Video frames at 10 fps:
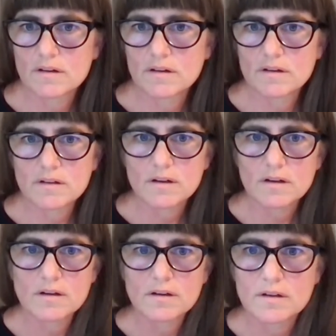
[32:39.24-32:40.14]
Did you
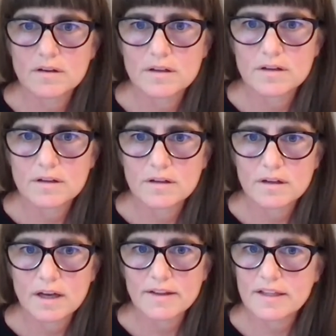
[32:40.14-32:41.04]
freeze?
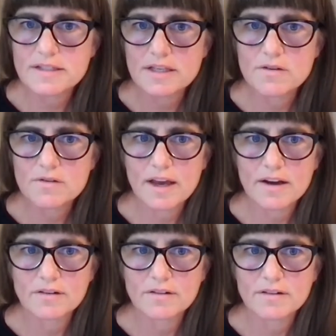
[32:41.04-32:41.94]
I can see you
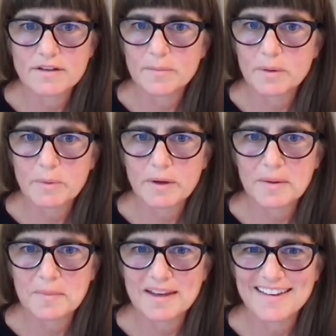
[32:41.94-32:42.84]
now. Can people
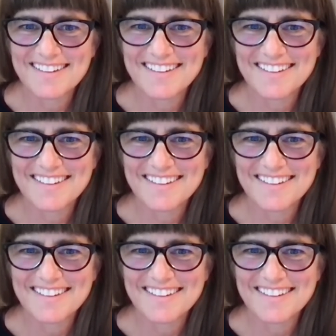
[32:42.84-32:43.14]
hear me?